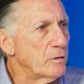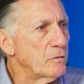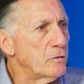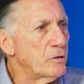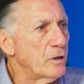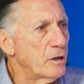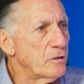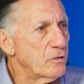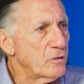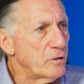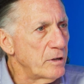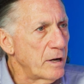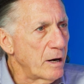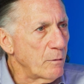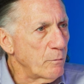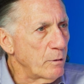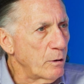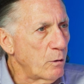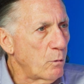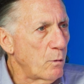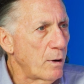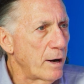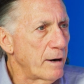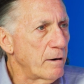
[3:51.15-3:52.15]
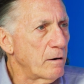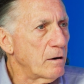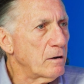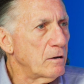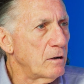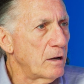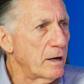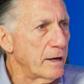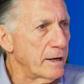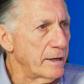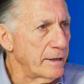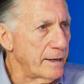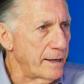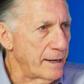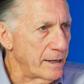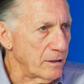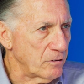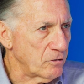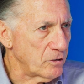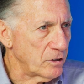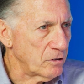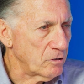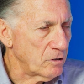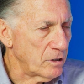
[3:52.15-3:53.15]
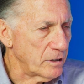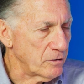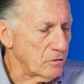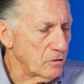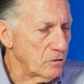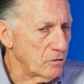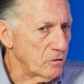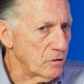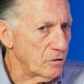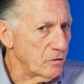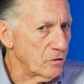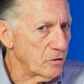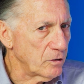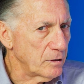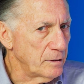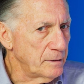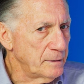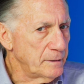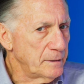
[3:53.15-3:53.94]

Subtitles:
does not require client access licenses.